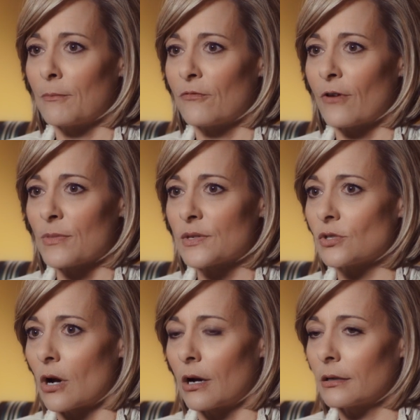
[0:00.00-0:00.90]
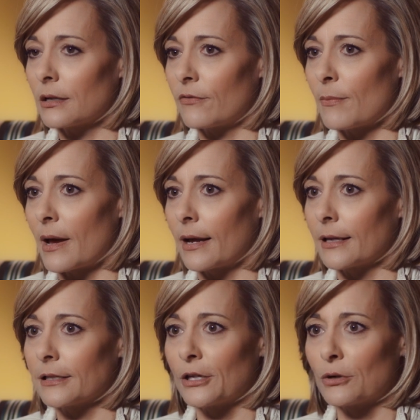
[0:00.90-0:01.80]
from the start of
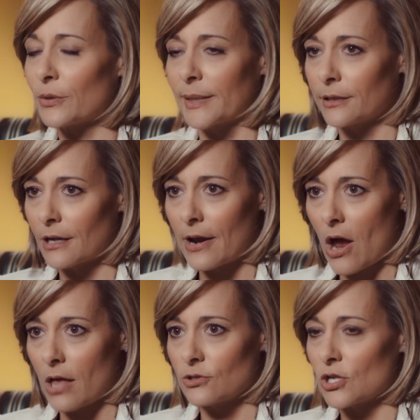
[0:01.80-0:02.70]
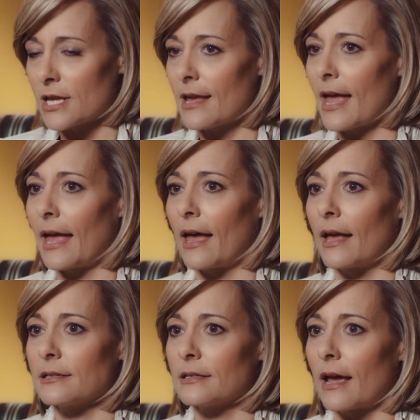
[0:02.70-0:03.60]
my career in audiology,
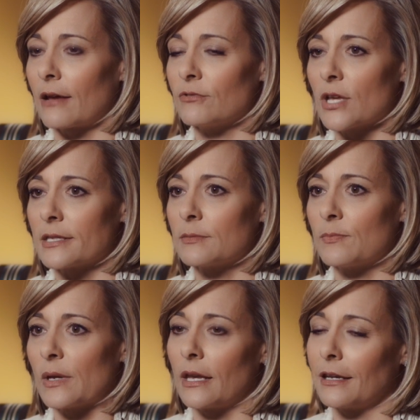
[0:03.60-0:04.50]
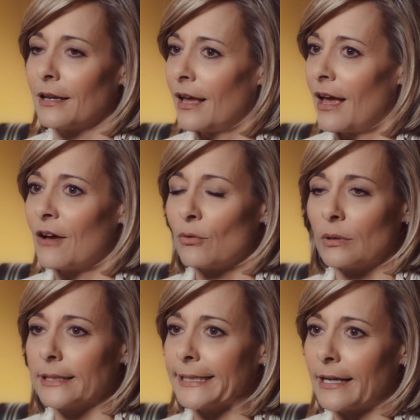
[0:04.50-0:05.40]
and I've just been
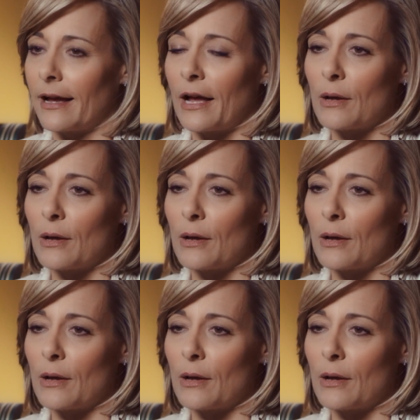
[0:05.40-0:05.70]
really